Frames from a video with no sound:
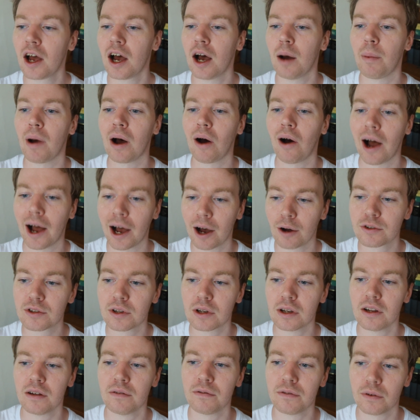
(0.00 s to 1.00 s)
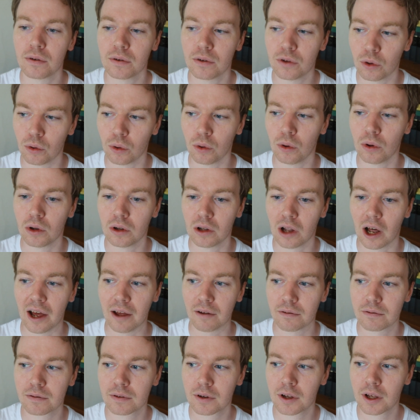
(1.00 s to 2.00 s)
about how to live your
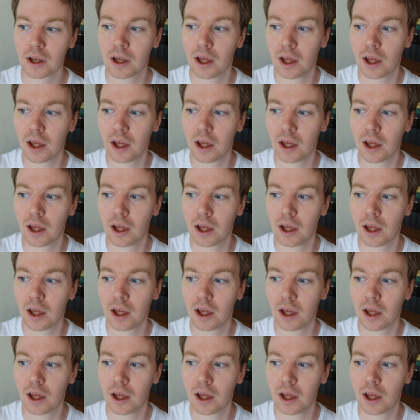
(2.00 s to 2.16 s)
life?